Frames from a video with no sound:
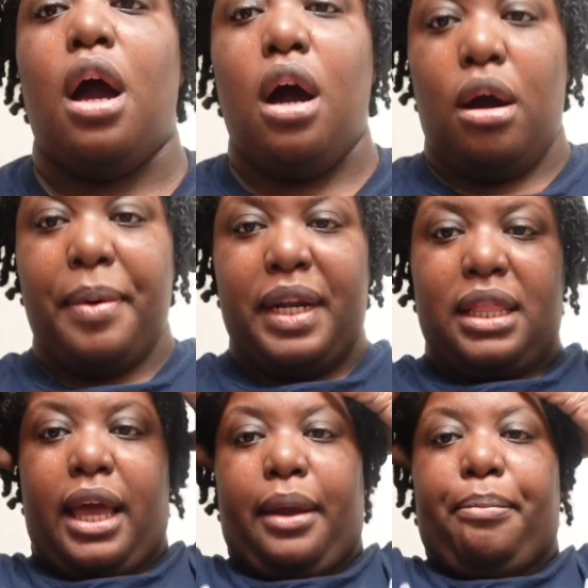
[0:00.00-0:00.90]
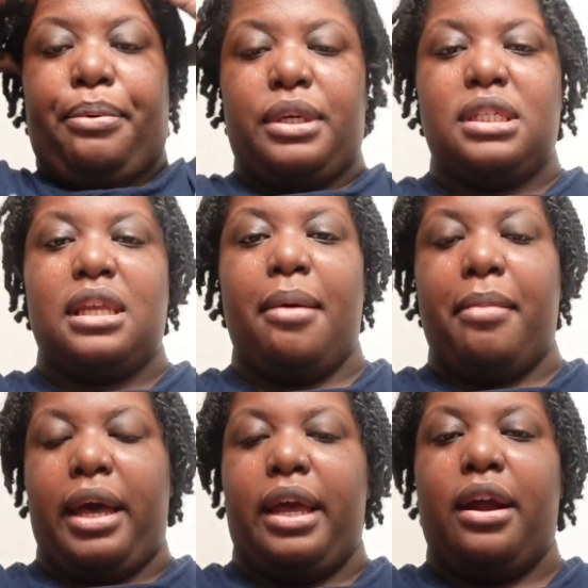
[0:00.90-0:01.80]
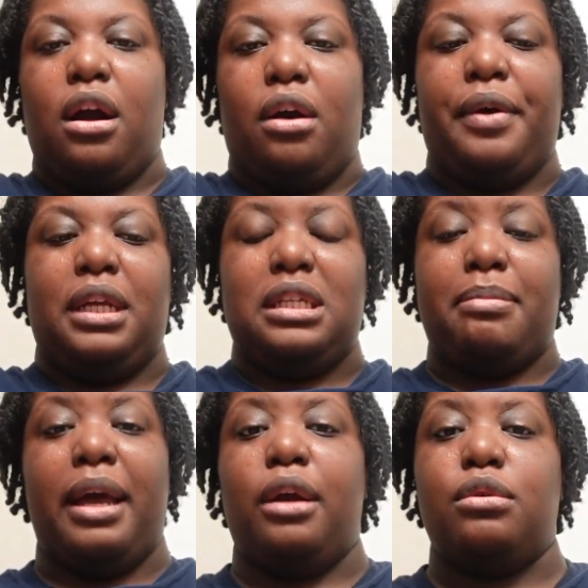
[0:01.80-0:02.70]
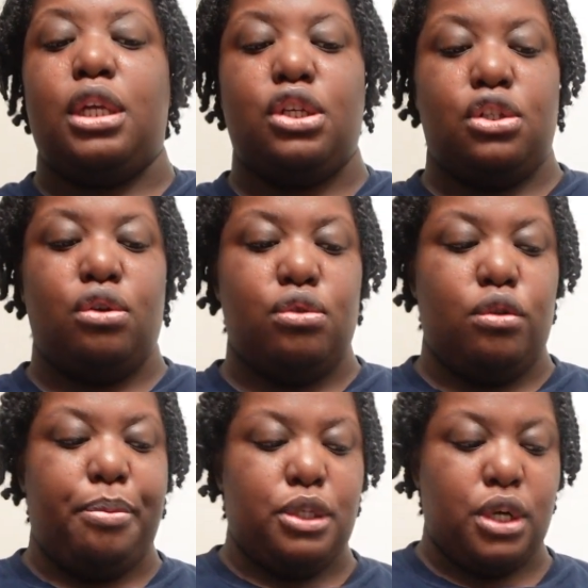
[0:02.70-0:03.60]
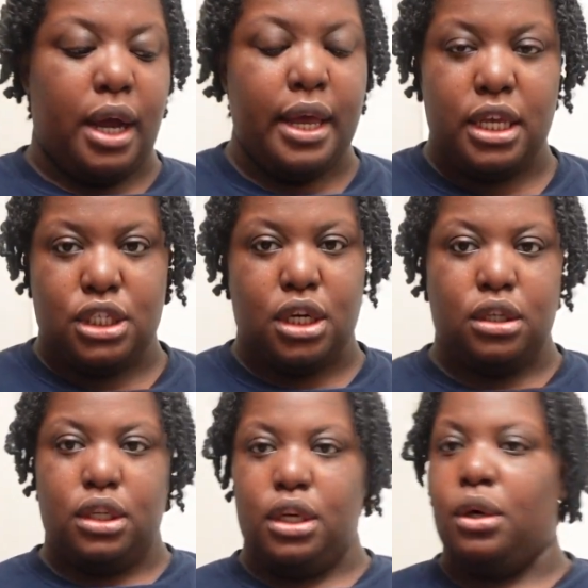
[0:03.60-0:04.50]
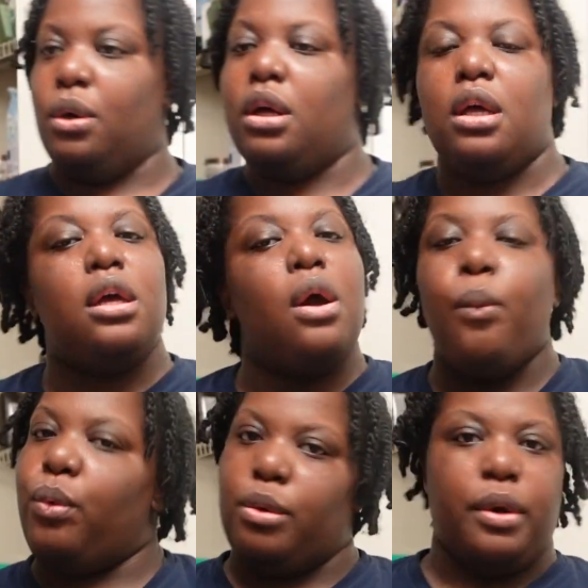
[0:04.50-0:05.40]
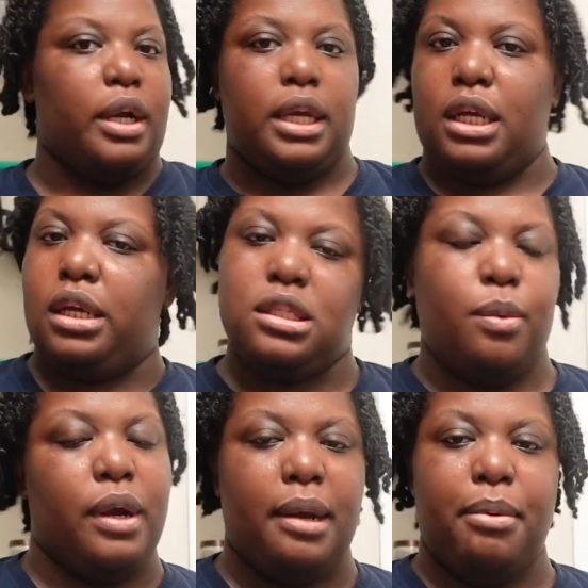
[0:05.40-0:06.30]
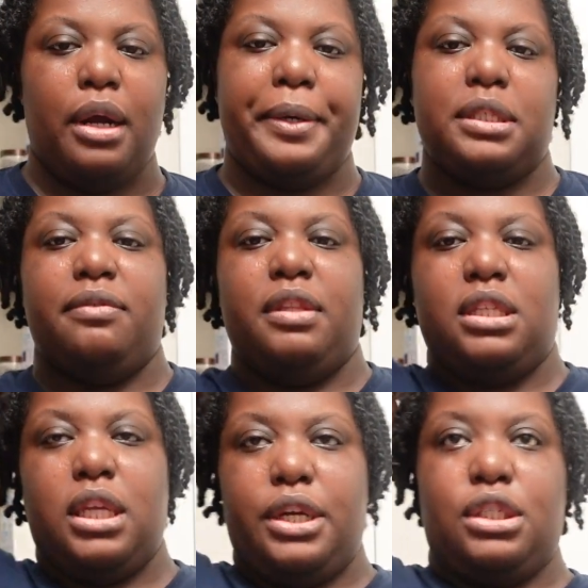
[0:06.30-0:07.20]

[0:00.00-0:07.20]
already like preset my hair already because my hair was like so super dry as y'all know we working. It's a work in progress for this hair